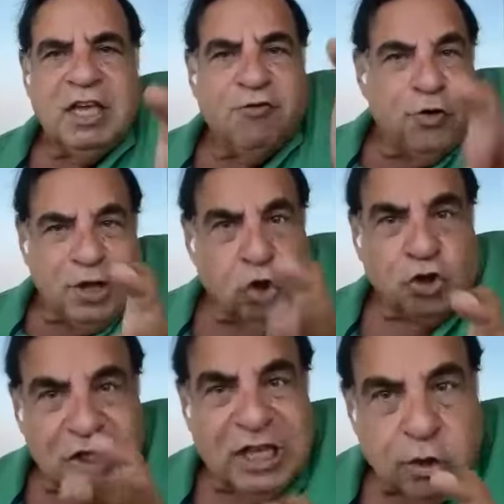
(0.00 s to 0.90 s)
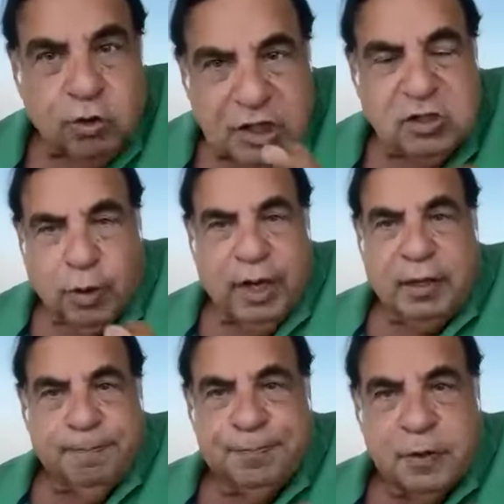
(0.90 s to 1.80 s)
if we continue this
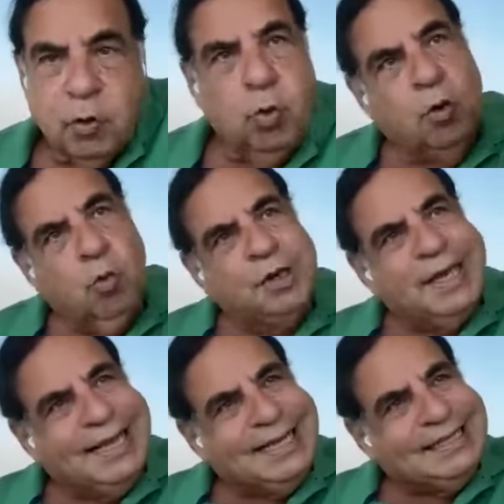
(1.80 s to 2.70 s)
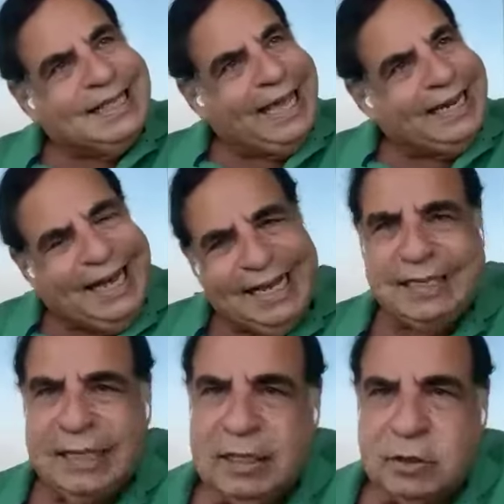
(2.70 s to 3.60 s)
way, we're walking
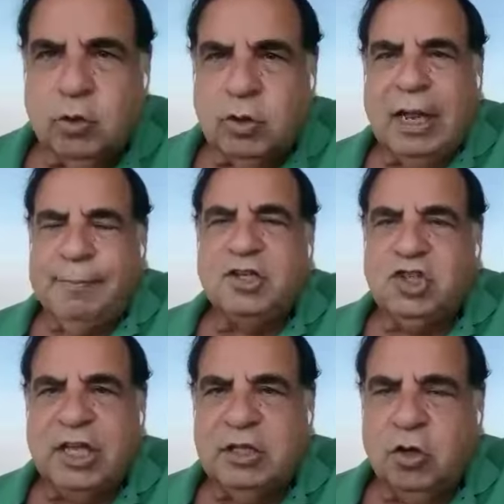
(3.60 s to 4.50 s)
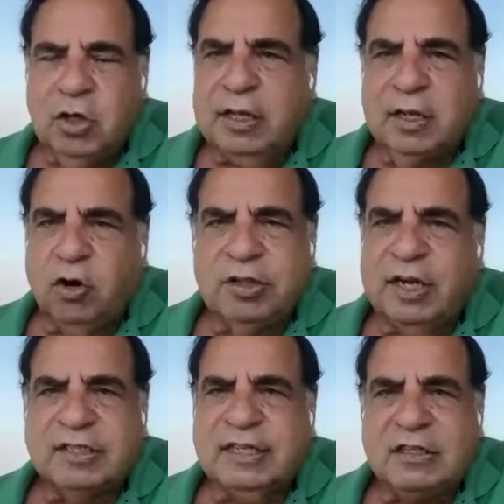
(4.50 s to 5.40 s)
directly into climate change, all the, all the
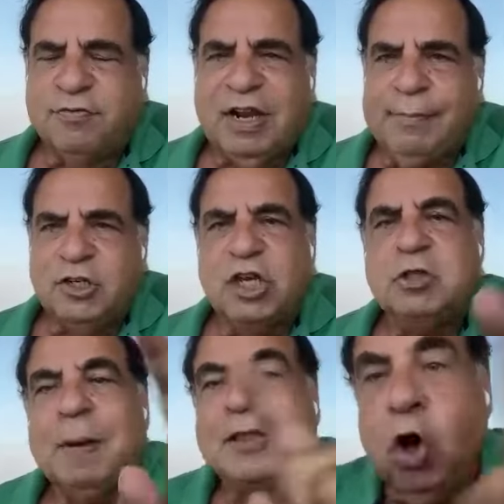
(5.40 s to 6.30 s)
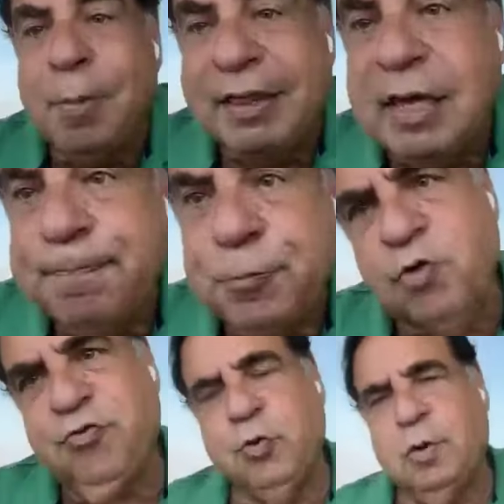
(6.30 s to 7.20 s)
results of climate change, but nobody
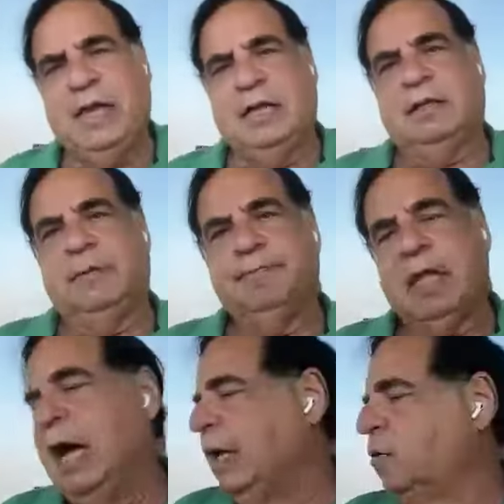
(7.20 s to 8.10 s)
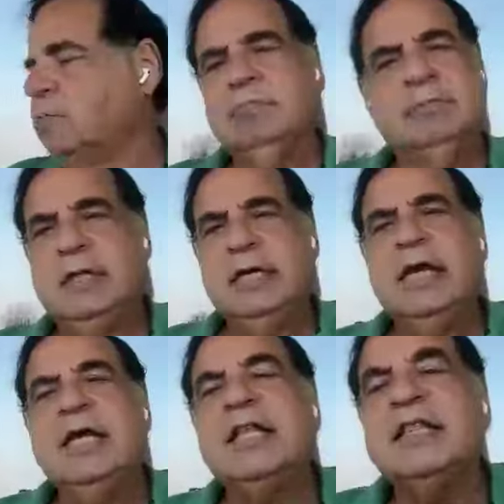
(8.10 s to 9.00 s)
will, will be guilty. Ah, no,
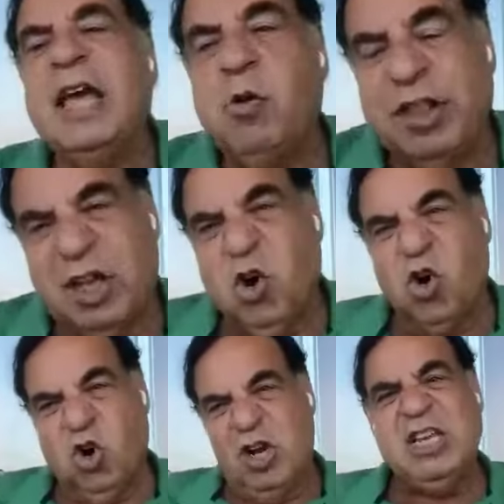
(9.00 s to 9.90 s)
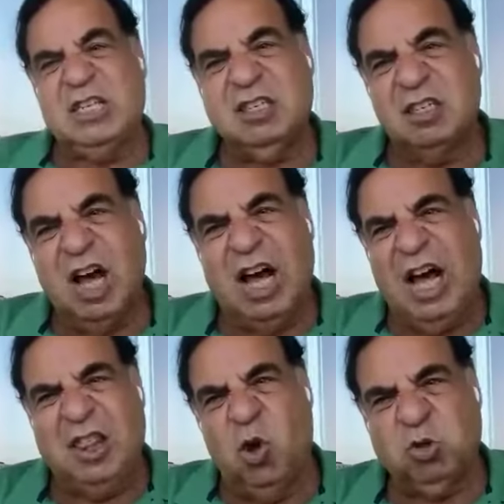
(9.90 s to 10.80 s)
they were the Congolese.
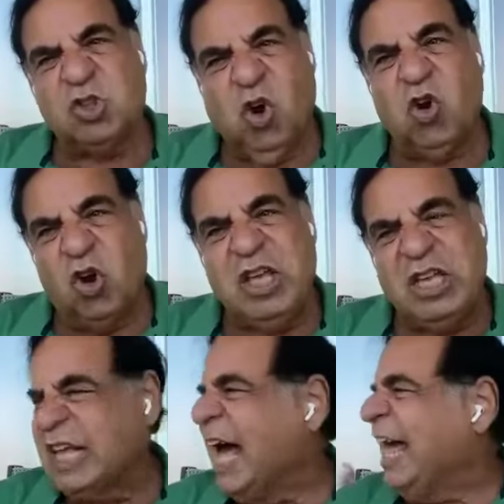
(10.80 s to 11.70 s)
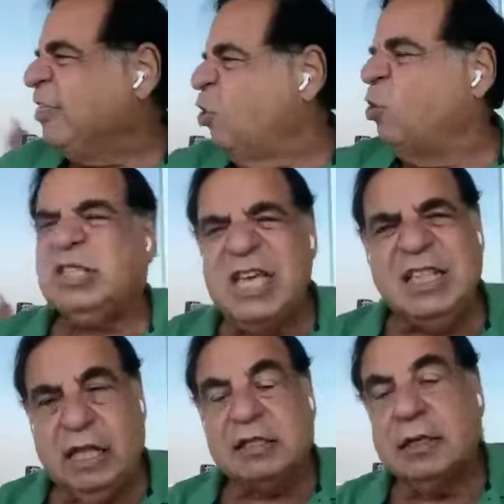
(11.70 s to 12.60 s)
Ah, those Congolese. ah, those
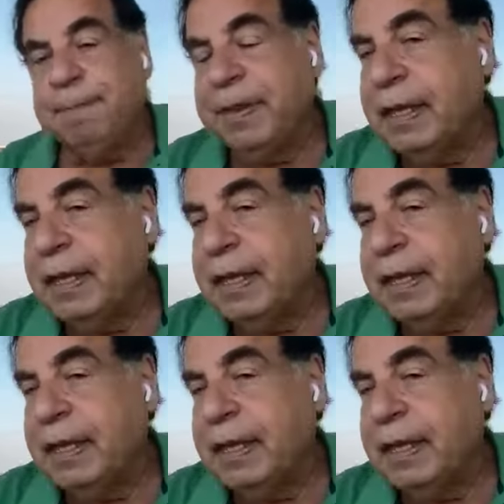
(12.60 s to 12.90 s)
Indians.